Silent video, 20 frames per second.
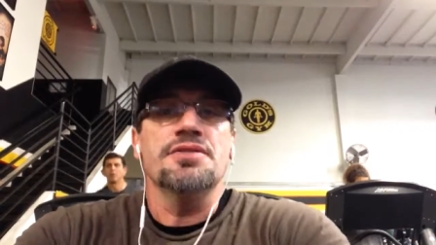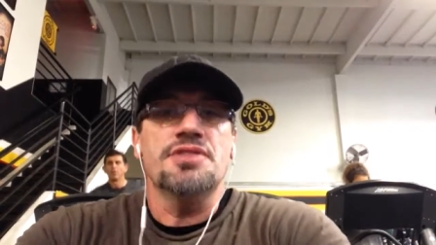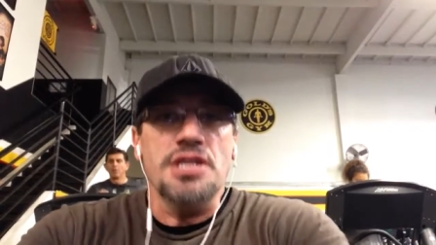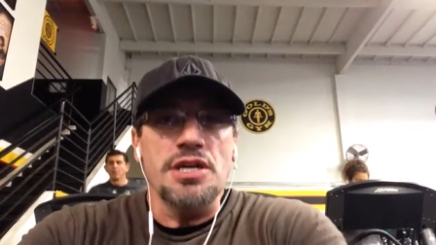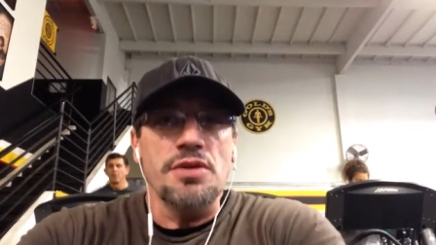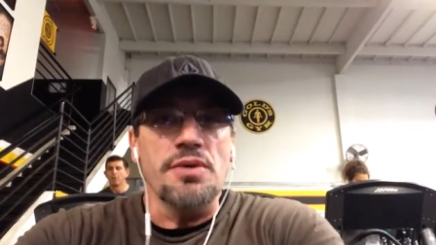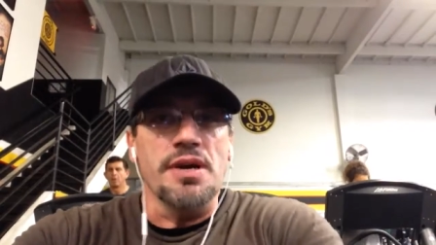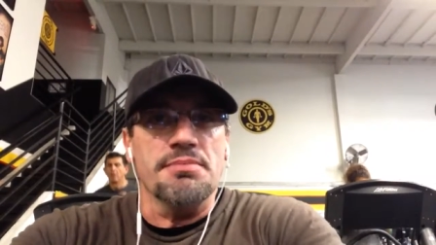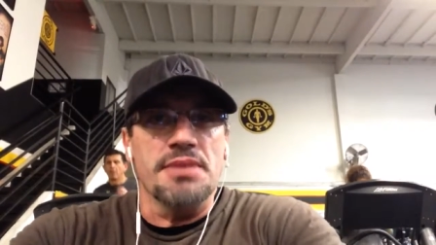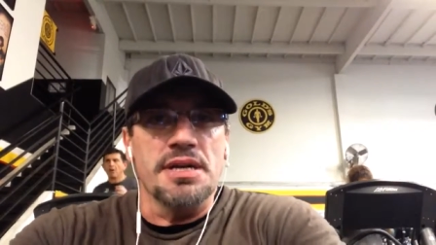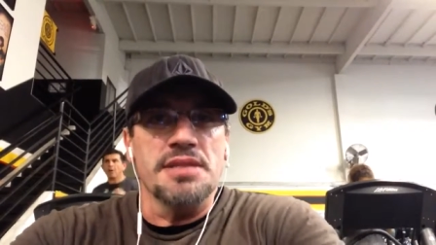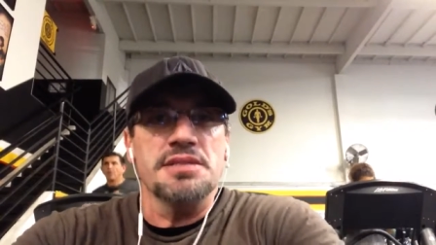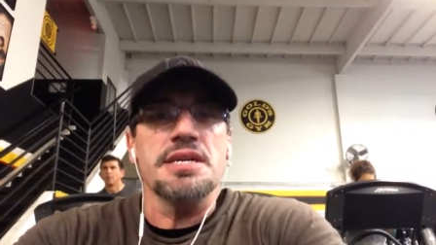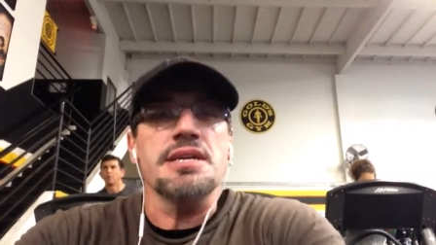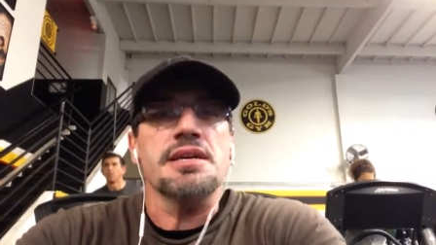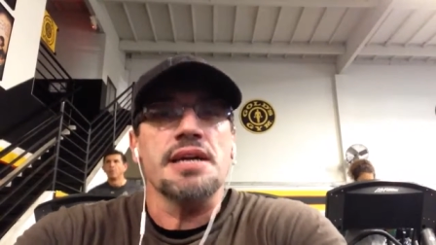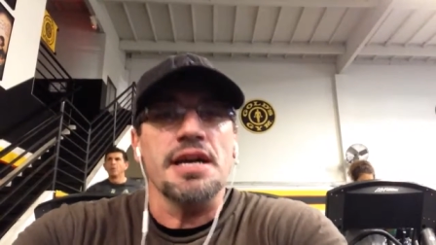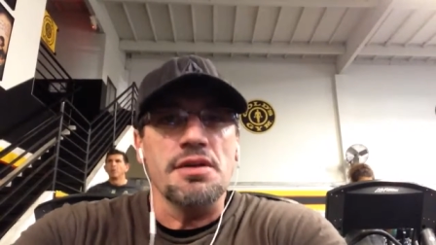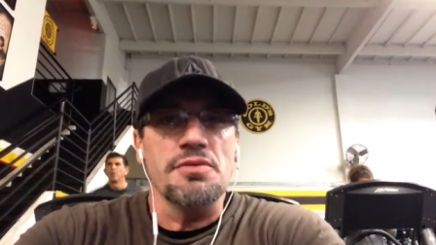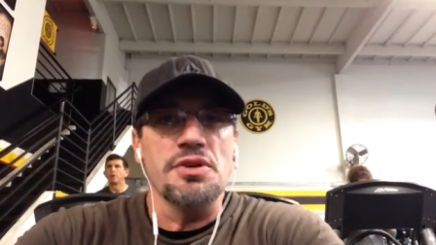Do them.
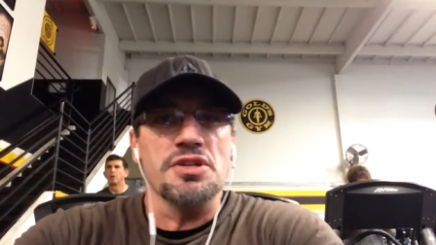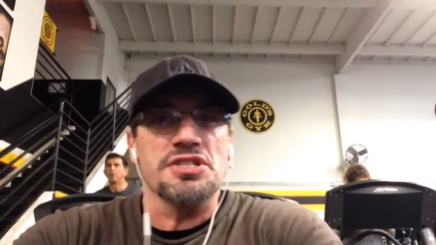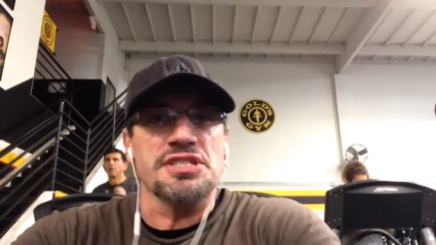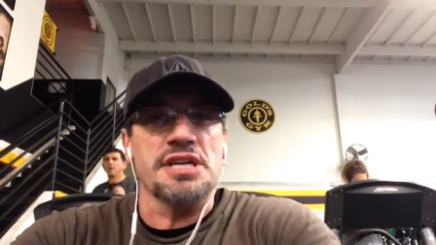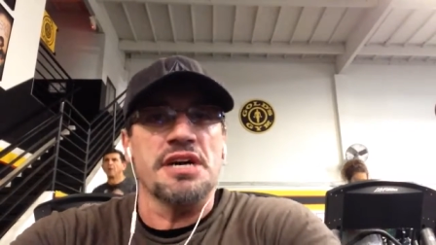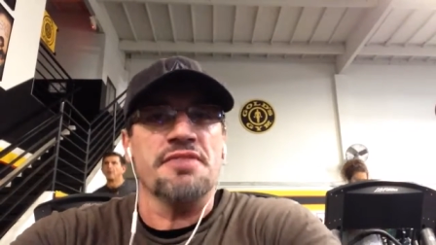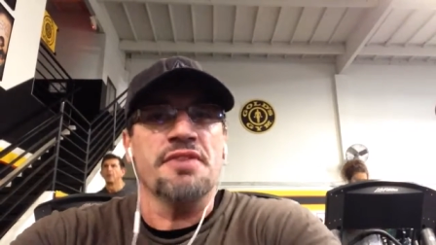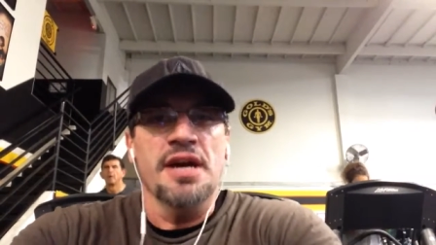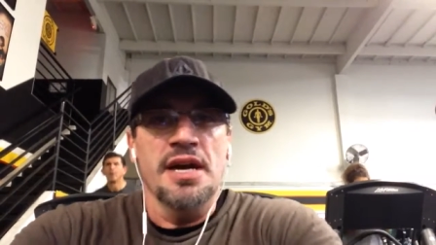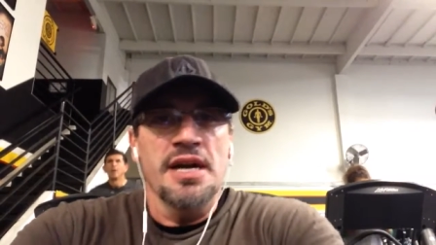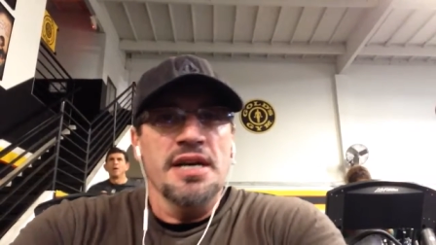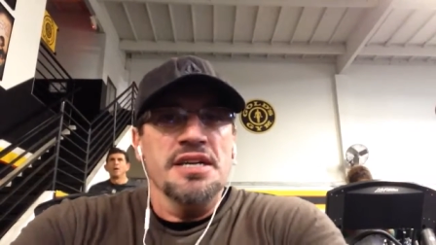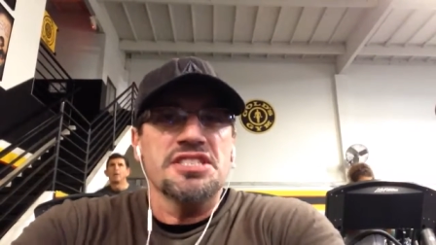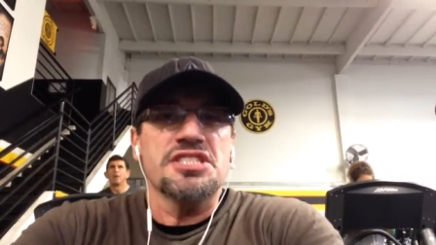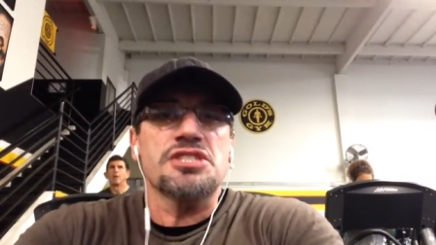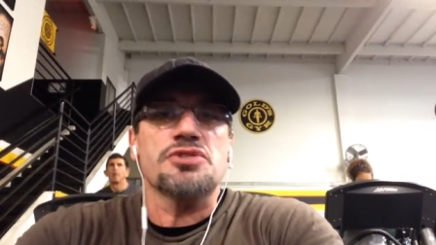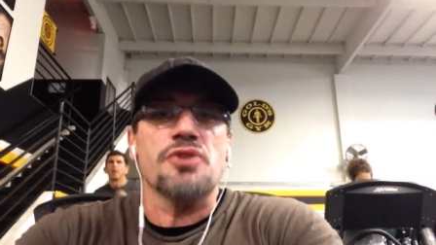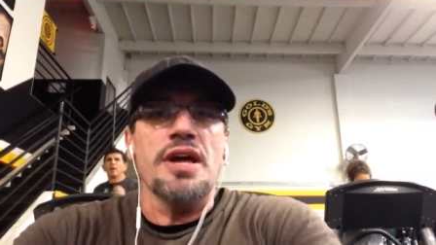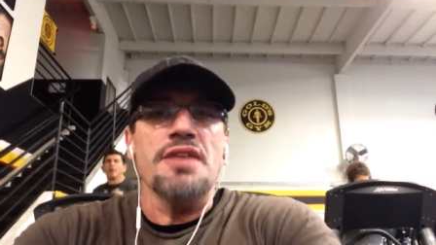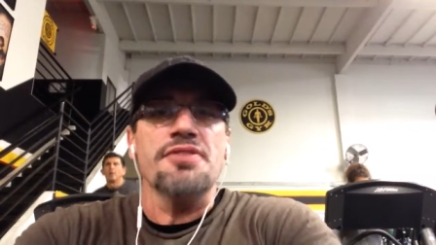Take care of yourself.
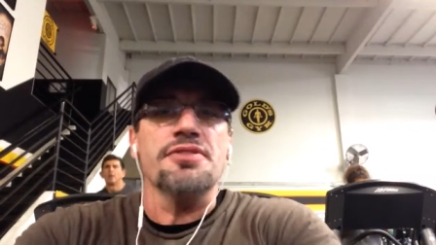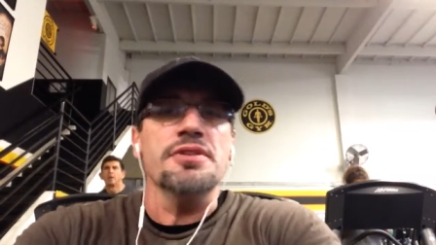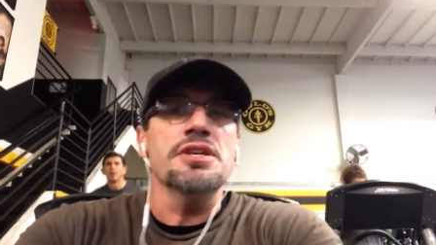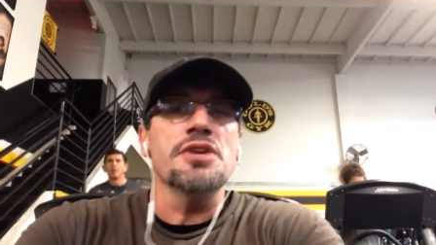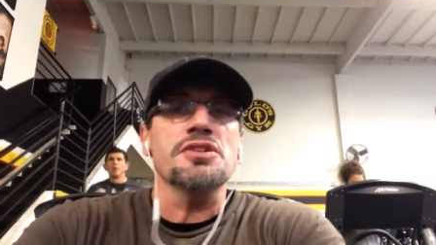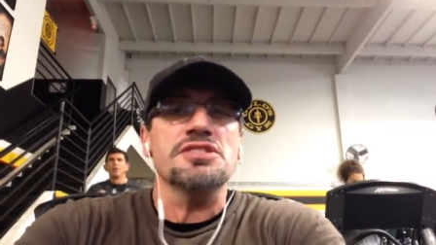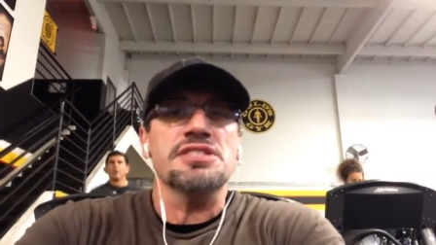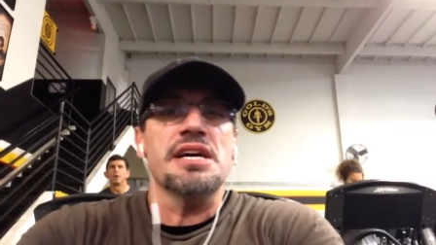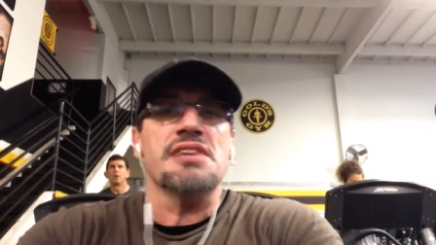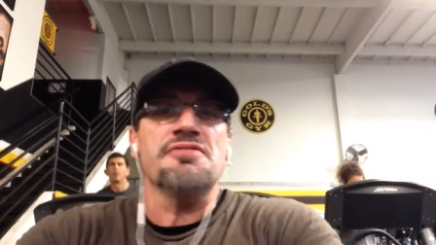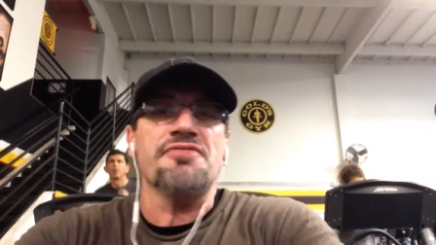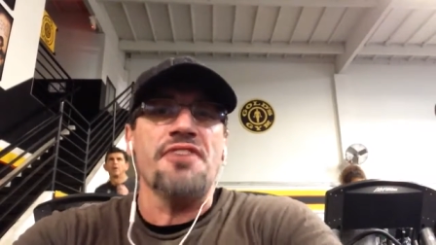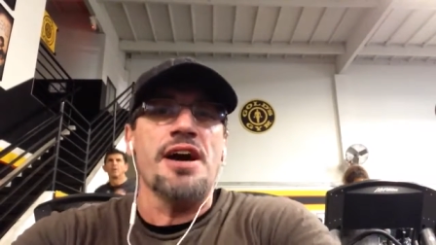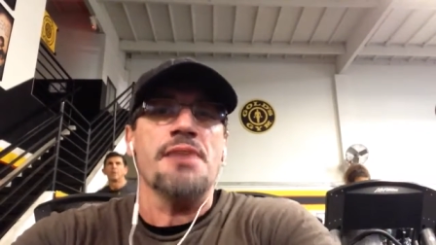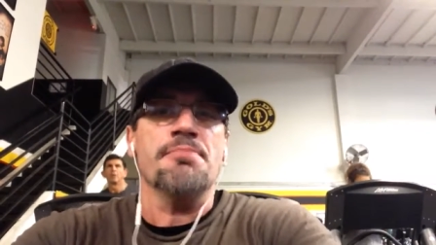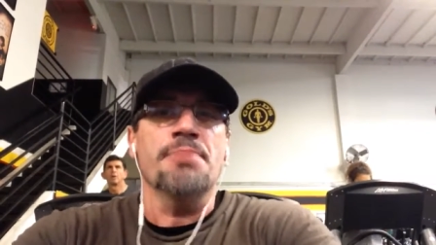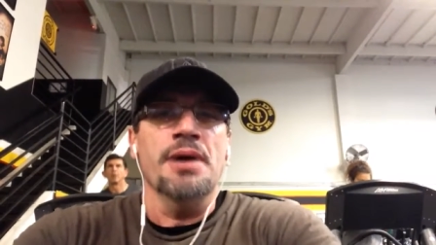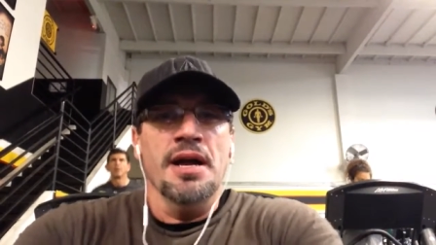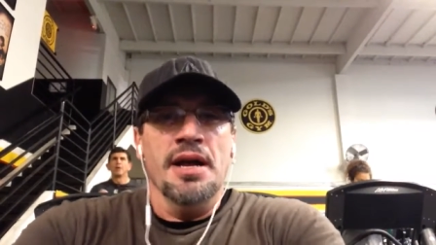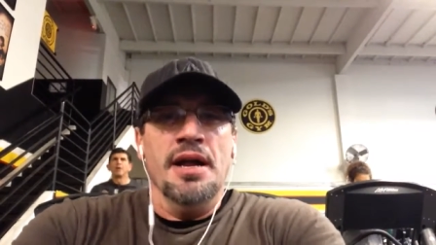Strengthen yourself
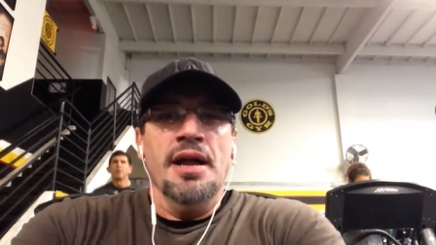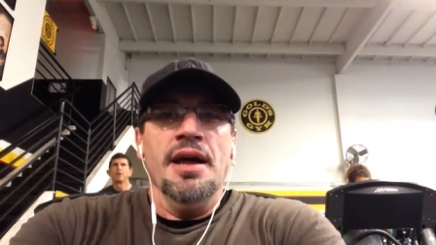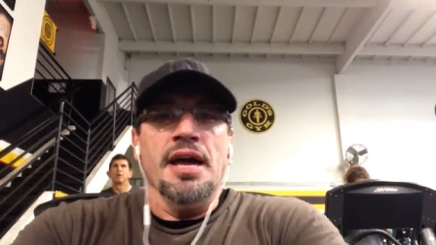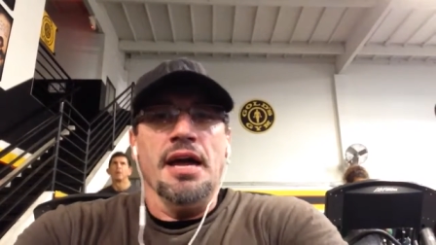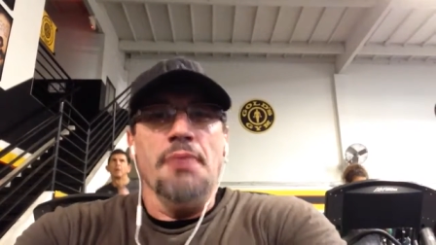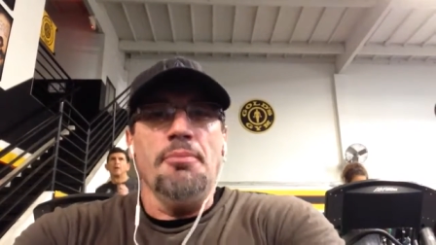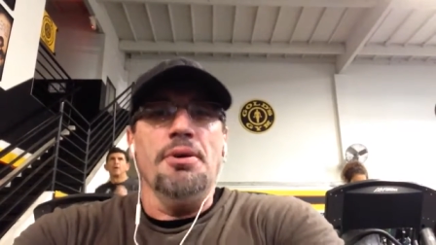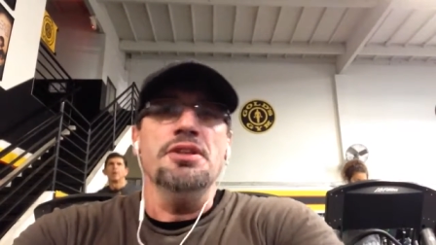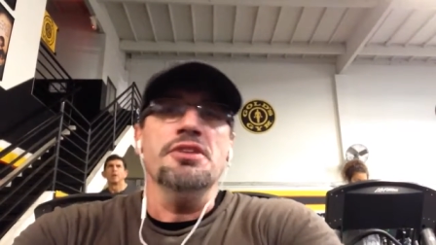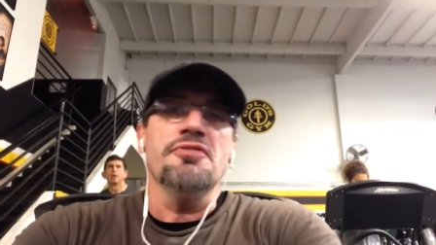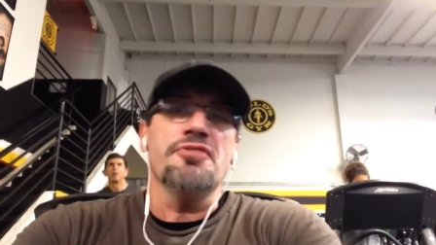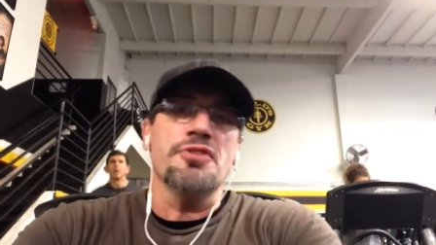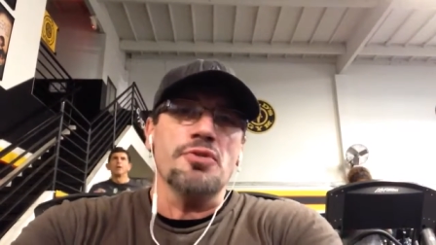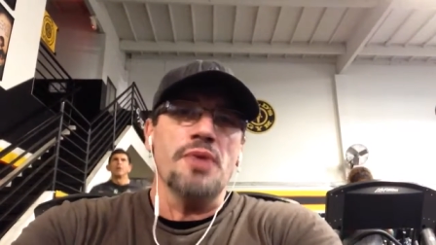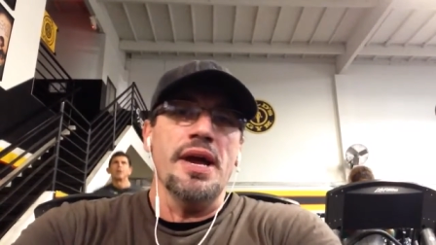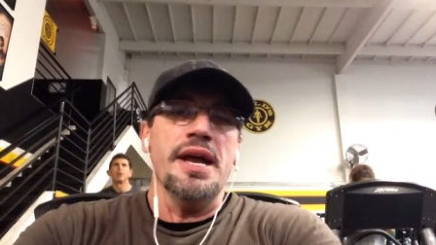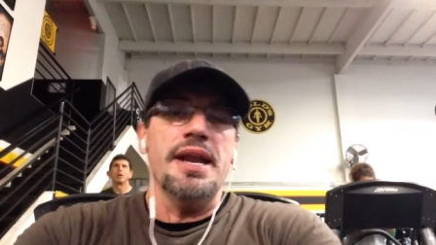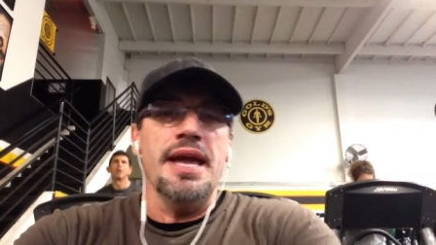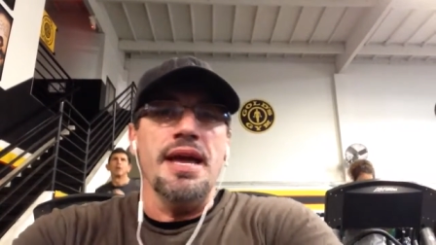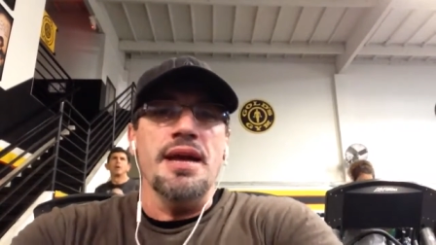up. And when you feel
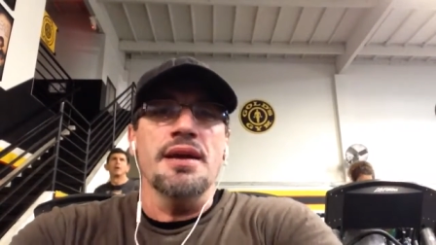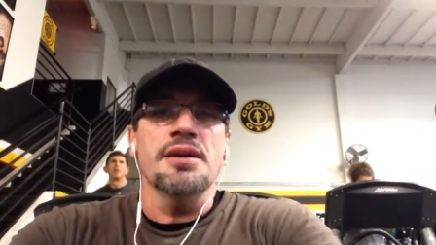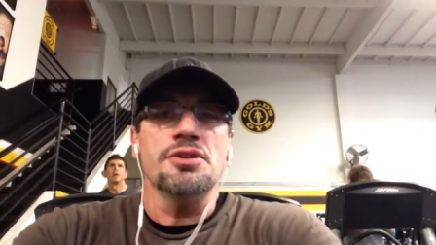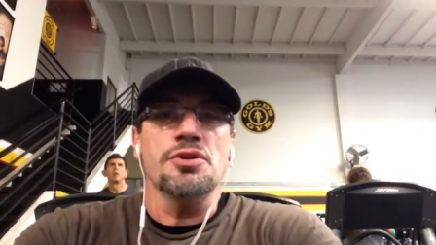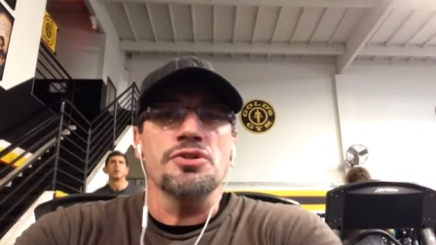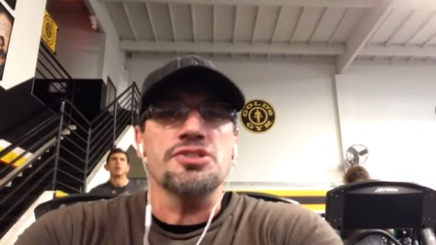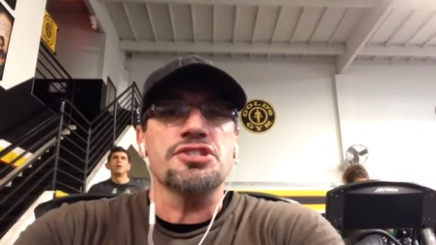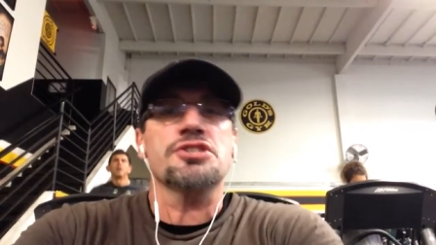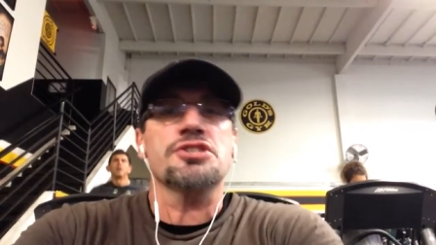ready, you're